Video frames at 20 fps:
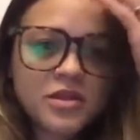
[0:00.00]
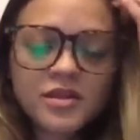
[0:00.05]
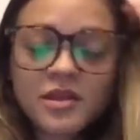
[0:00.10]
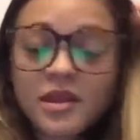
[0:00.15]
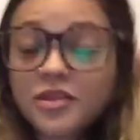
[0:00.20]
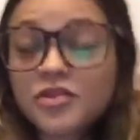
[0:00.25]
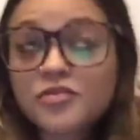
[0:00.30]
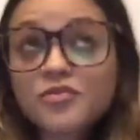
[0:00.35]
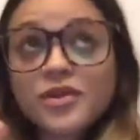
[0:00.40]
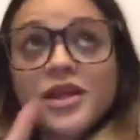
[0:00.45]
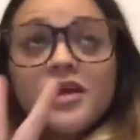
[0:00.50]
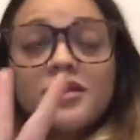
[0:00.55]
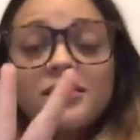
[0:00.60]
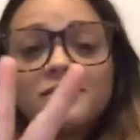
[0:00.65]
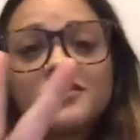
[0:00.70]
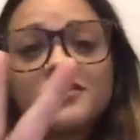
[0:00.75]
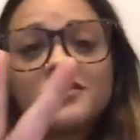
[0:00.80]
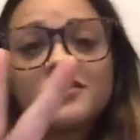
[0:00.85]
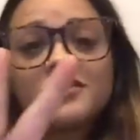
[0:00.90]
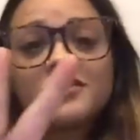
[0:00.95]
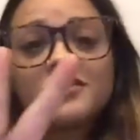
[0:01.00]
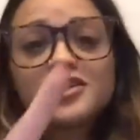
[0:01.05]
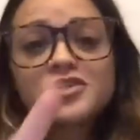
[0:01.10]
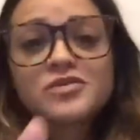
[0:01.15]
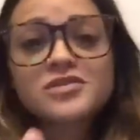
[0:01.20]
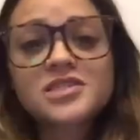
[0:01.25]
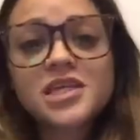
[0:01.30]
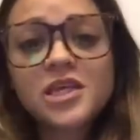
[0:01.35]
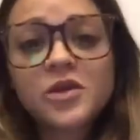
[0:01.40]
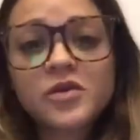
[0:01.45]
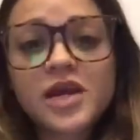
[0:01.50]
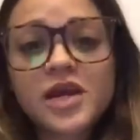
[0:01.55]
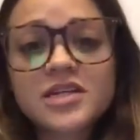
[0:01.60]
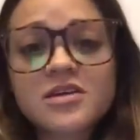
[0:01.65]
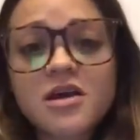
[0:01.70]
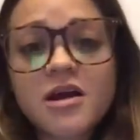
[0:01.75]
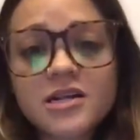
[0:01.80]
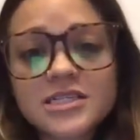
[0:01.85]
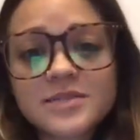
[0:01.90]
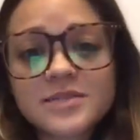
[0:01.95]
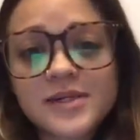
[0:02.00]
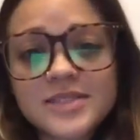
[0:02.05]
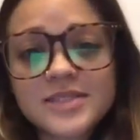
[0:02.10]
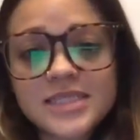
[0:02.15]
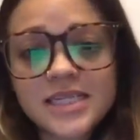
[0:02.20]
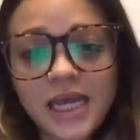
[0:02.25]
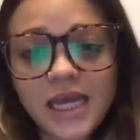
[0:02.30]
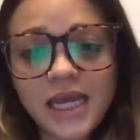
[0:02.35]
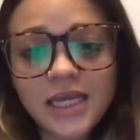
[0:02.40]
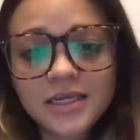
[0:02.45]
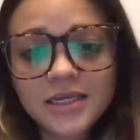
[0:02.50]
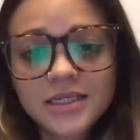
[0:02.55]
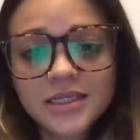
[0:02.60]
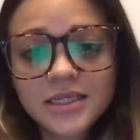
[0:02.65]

the three individuals that you and I talked about today.